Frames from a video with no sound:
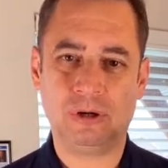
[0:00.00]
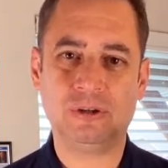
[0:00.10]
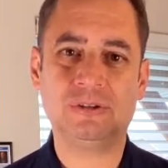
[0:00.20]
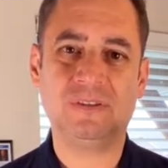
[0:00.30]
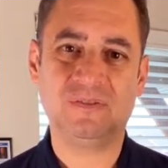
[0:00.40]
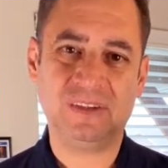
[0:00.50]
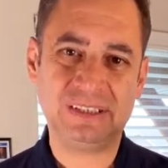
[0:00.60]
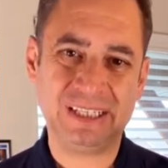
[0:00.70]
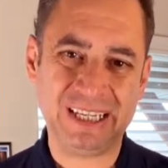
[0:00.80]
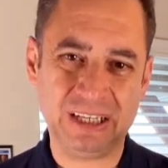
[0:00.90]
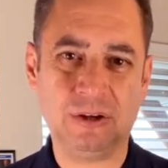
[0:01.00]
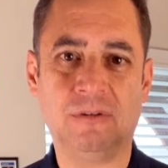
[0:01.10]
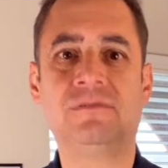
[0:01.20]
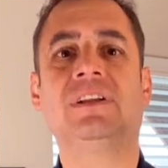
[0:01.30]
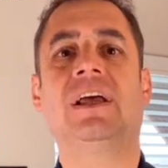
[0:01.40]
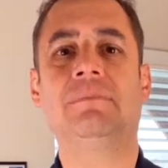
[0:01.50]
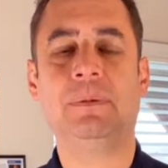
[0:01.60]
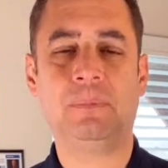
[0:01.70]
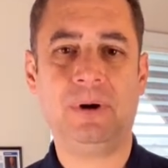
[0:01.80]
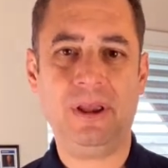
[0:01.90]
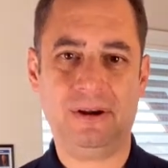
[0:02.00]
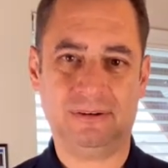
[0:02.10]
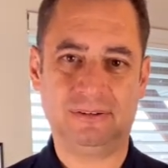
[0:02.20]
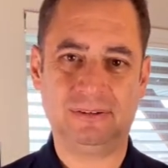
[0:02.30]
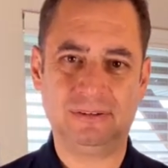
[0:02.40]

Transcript: not investing enough time in prayer,